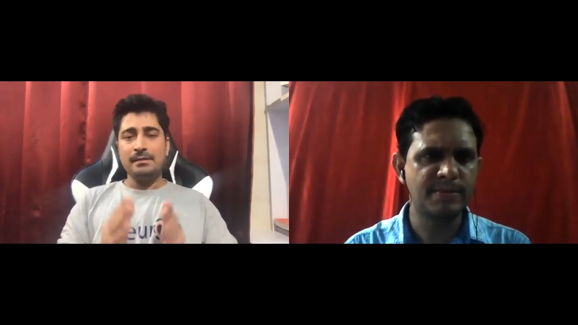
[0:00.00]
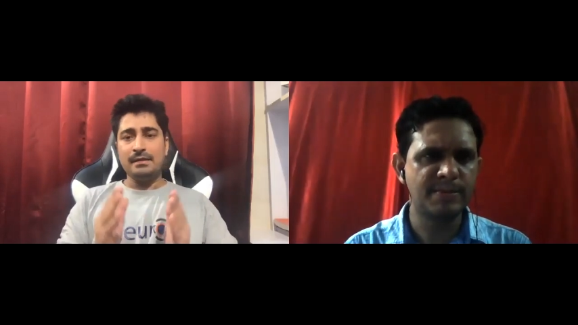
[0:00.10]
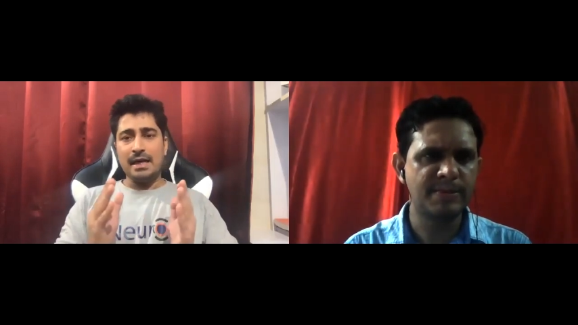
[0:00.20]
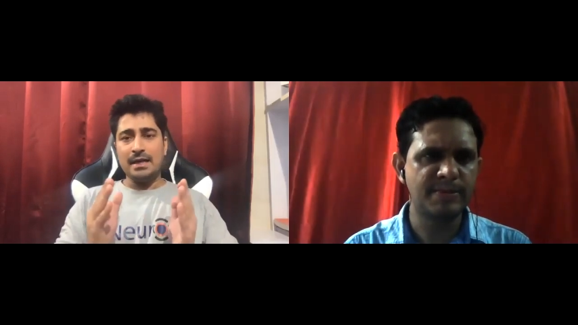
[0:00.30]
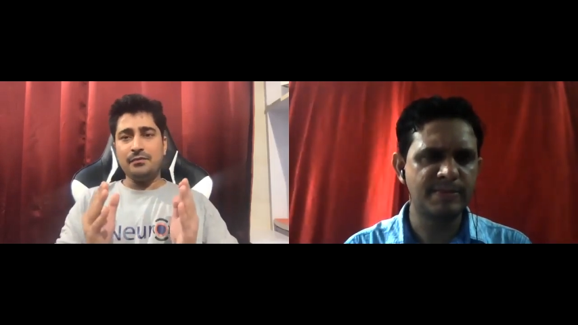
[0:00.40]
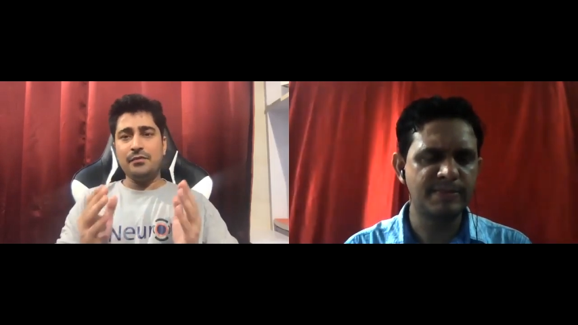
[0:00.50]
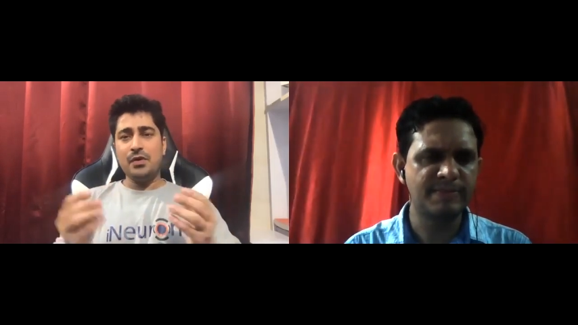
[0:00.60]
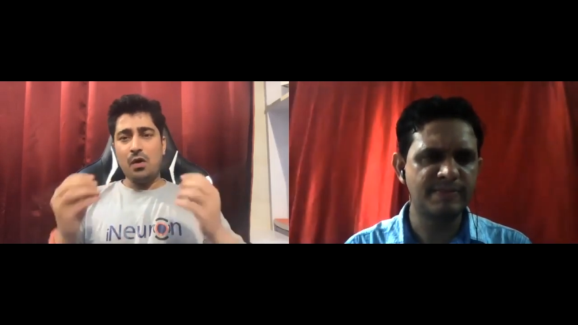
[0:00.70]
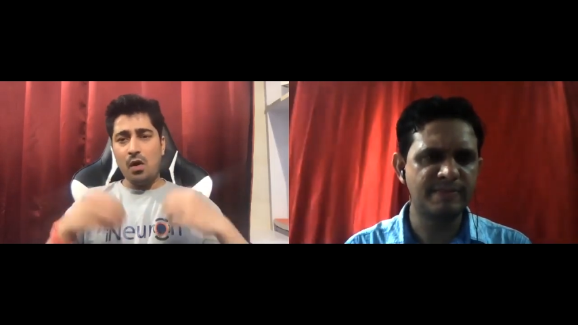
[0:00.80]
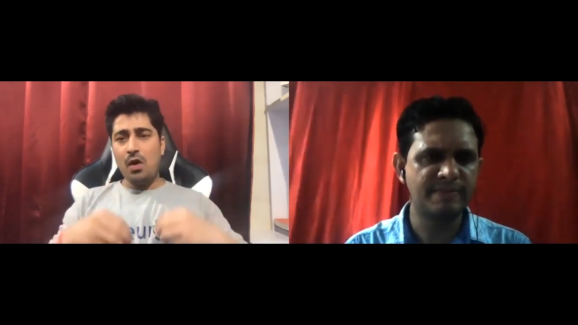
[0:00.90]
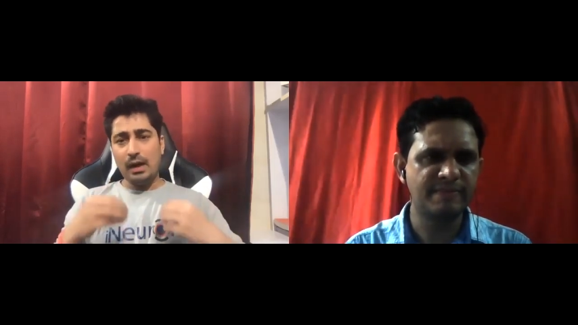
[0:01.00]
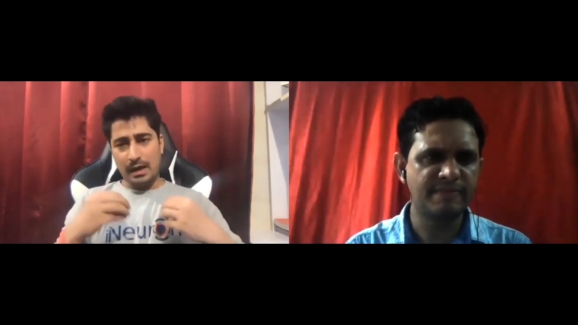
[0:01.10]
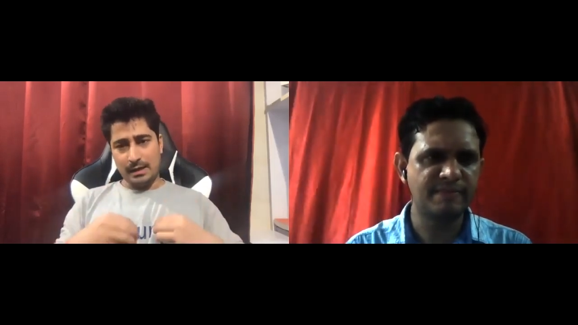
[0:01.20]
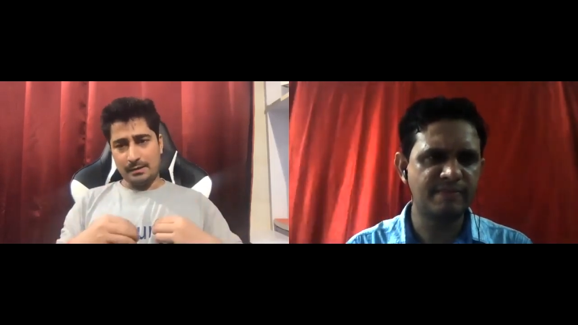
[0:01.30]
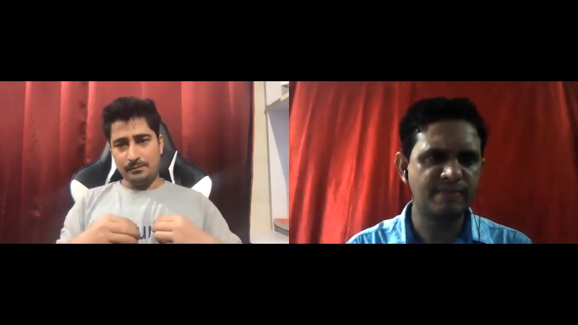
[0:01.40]
Speaker 1: that we all
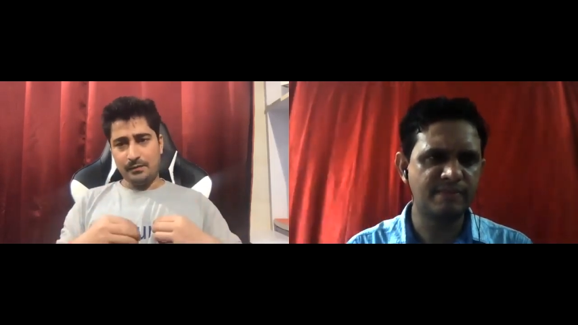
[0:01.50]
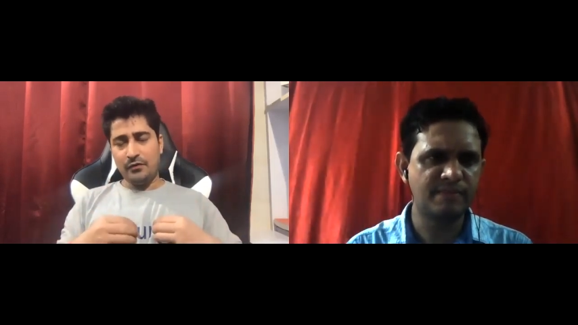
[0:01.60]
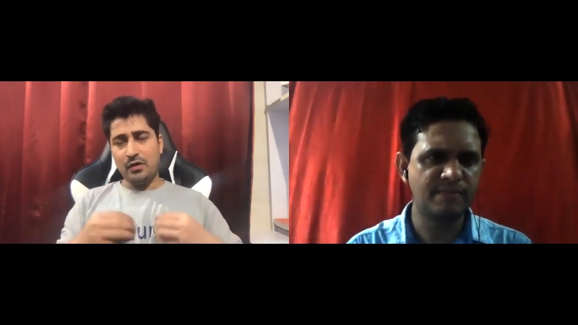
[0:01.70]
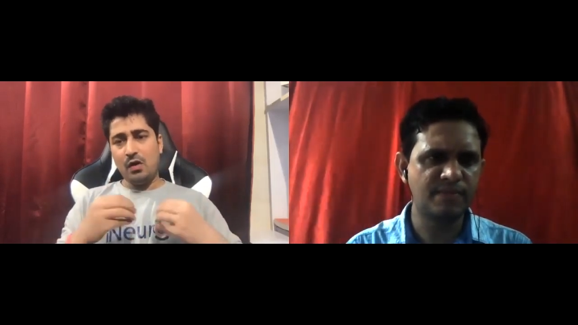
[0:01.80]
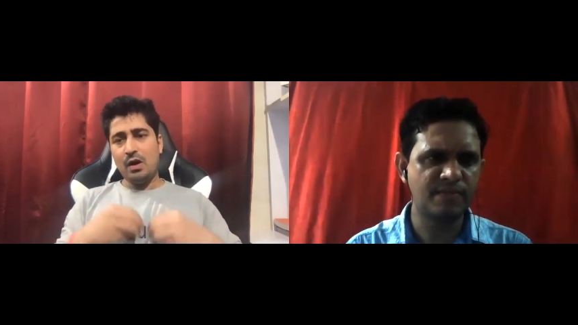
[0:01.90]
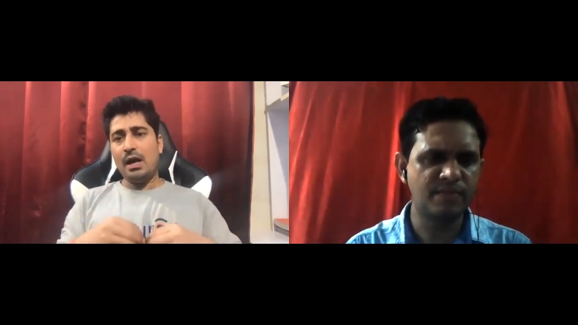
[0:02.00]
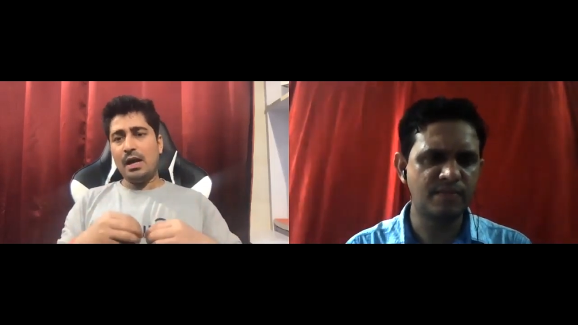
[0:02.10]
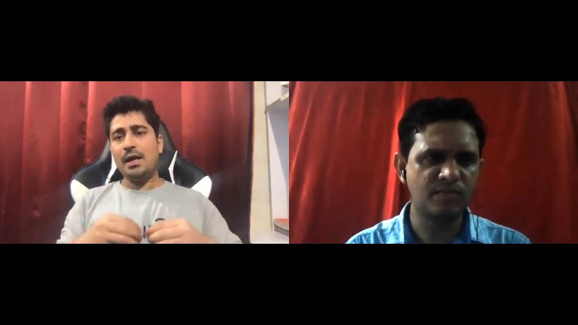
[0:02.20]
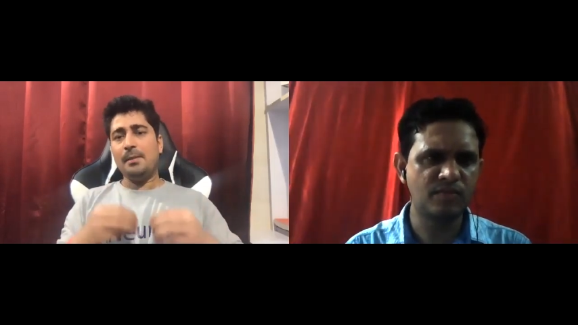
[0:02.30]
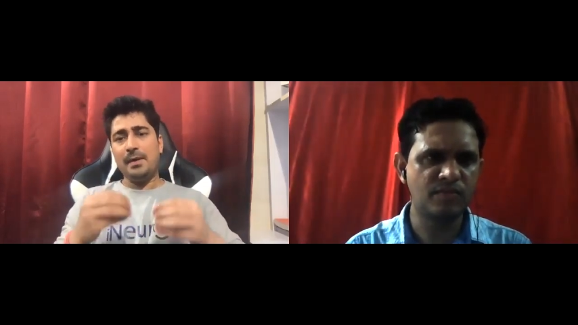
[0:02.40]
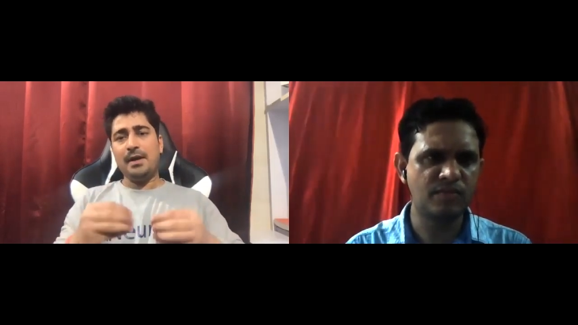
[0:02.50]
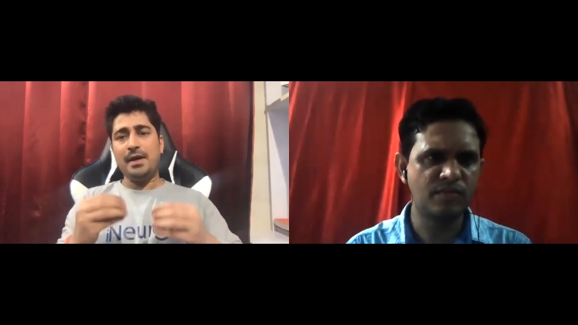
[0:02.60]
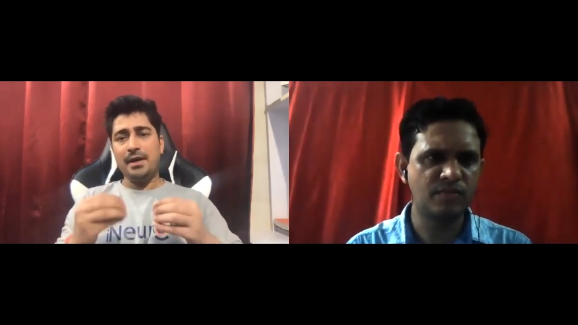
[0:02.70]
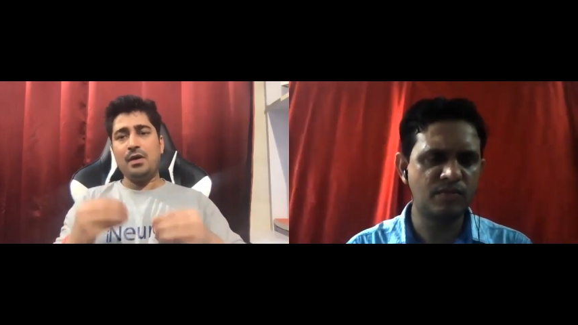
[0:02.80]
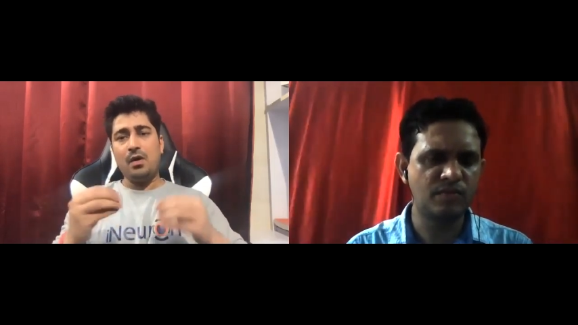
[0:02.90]
are dependent